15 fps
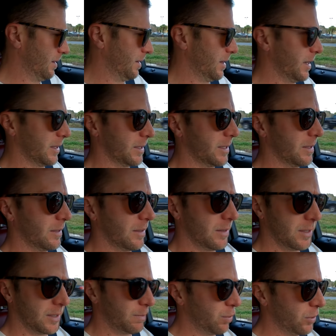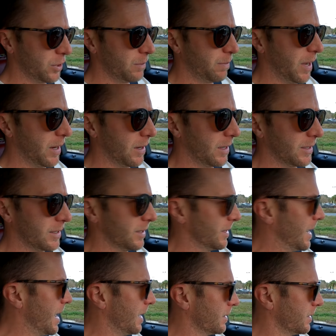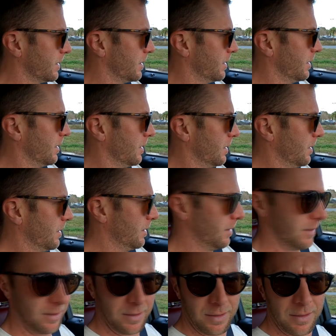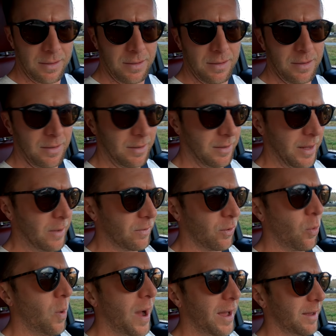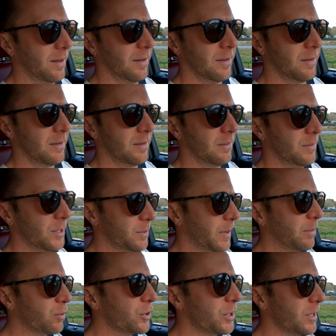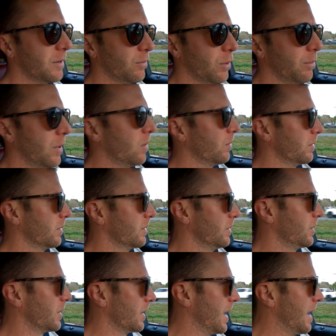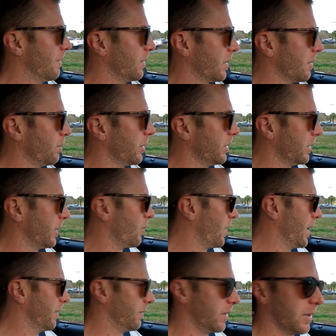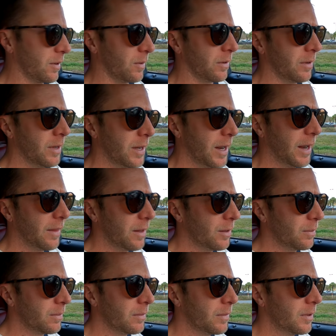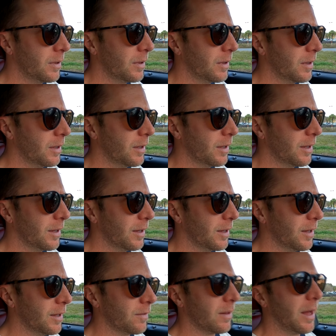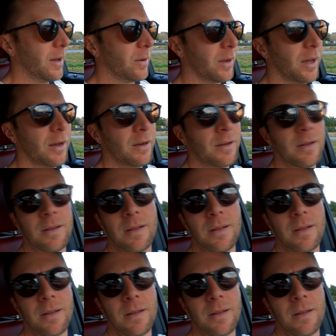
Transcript: this push button exhaust. Now it's quiet. Just by pushing the remote, you can have a completely quiet vehicle, and then it's loud again.